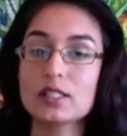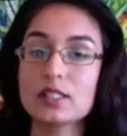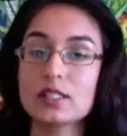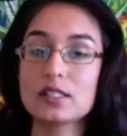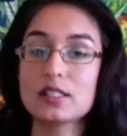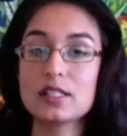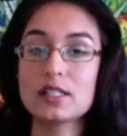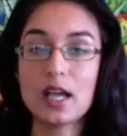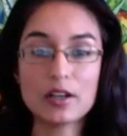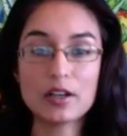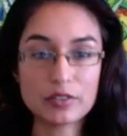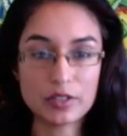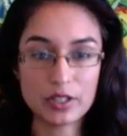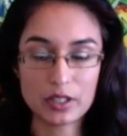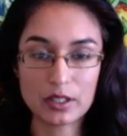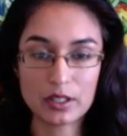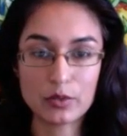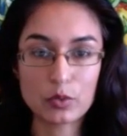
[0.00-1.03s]
it's
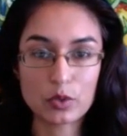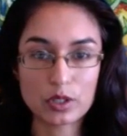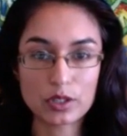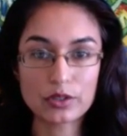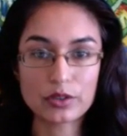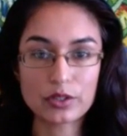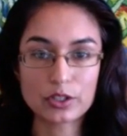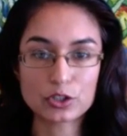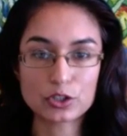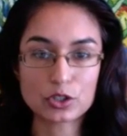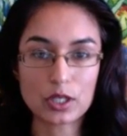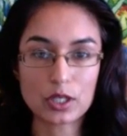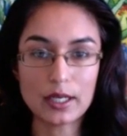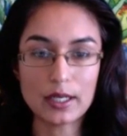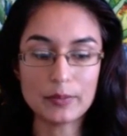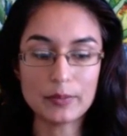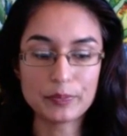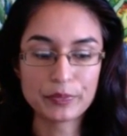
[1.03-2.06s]
definitely worth a try.